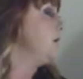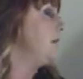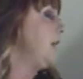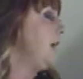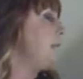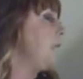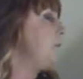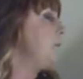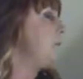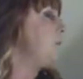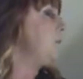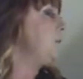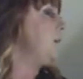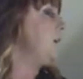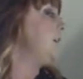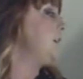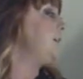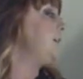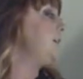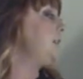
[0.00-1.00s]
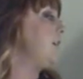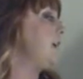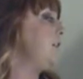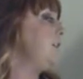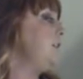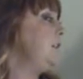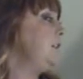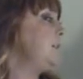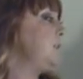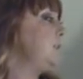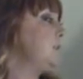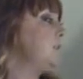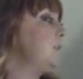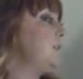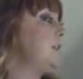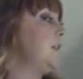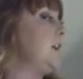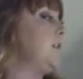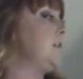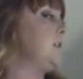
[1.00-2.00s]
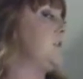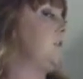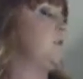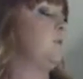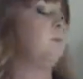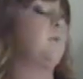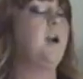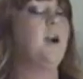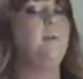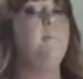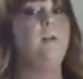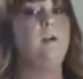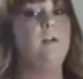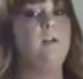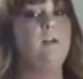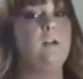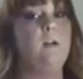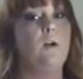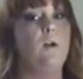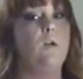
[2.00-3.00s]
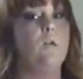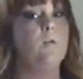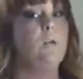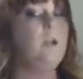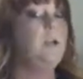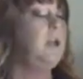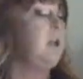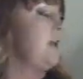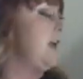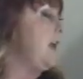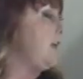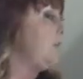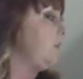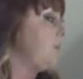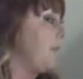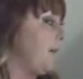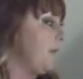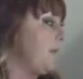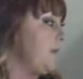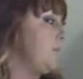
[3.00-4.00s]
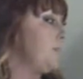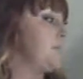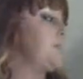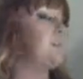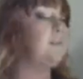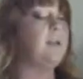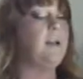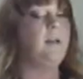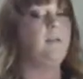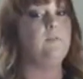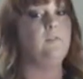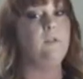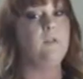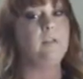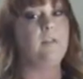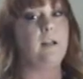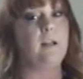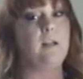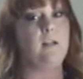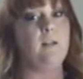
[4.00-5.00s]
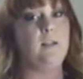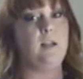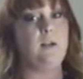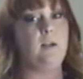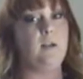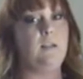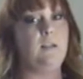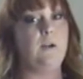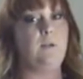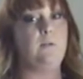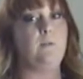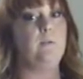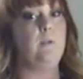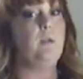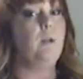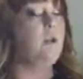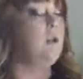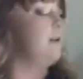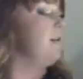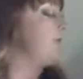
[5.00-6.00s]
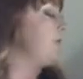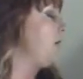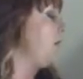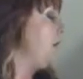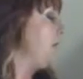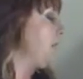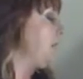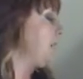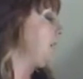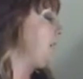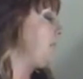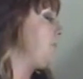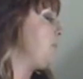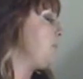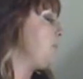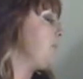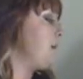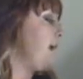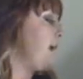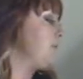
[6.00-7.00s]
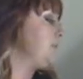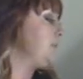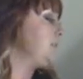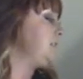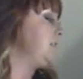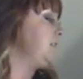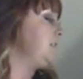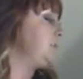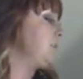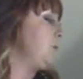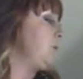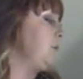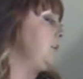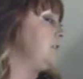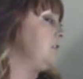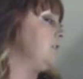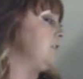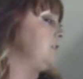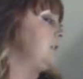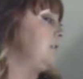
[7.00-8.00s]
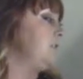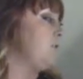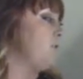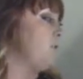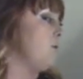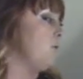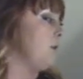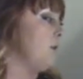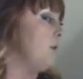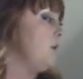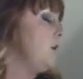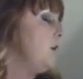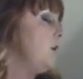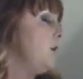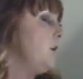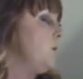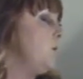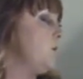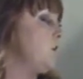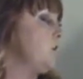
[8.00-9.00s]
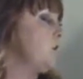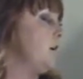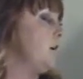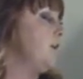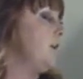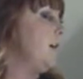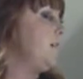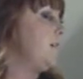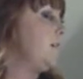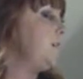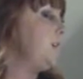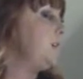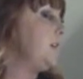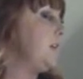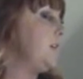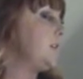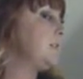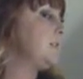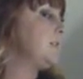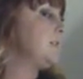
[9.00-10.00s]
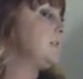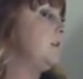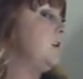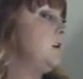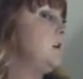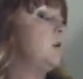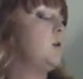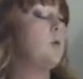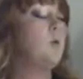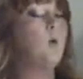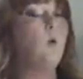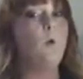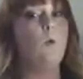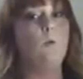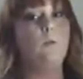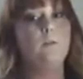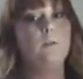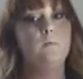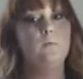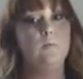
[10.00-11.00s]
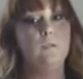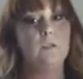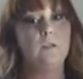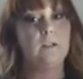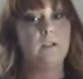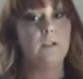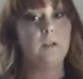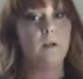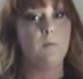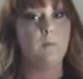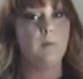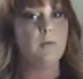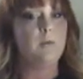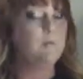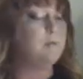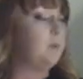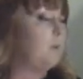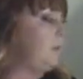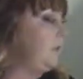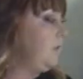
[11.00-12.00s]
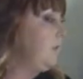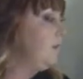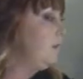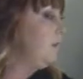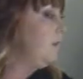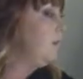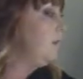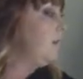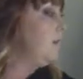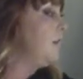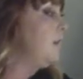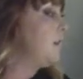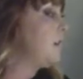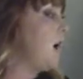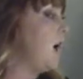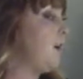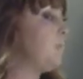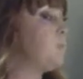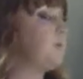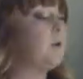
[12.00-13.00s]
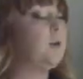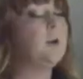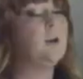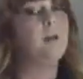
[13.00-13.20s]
level plus 70% of your primary tone and 30% of your secondary tone. For our example, we have 6.34, which is our level 6, gold, which is a number 3, copper